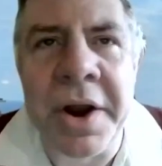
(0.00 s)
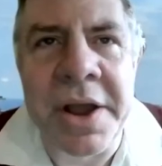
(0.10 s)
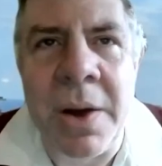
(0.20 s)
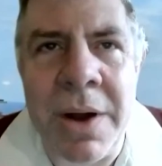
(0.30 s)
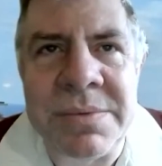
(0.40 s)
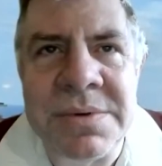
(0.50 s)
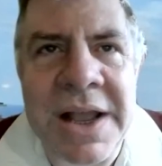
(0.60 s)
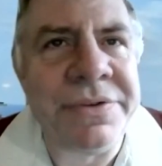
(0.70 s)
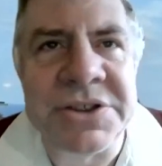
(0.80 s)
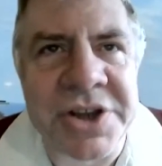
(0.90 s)
going to go up.
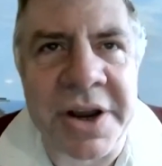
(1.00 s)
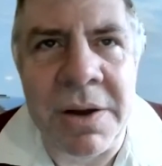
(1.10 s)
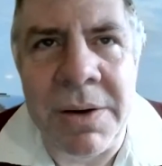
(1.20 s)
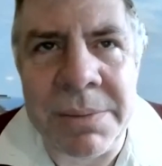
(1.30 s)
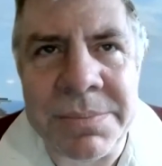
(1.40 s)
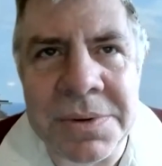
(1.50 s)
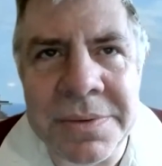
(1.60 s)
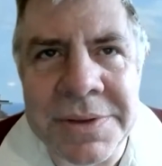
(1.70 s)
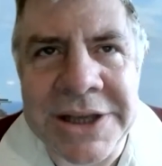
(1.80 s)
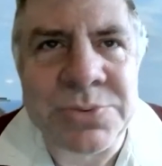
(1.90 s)
Everything's going to go up.
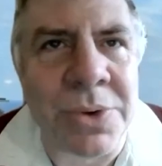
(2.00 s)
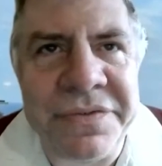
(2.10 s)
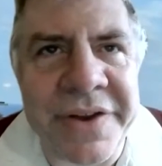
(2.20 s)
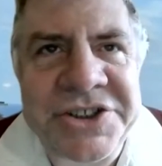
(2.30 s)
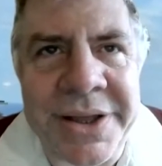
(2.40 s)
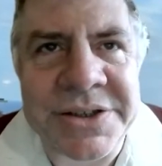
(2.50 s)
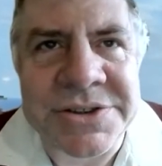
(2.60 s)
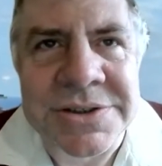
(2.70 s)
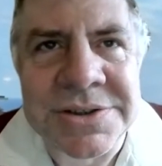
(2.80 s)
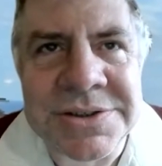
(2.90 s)
That's what inflation is.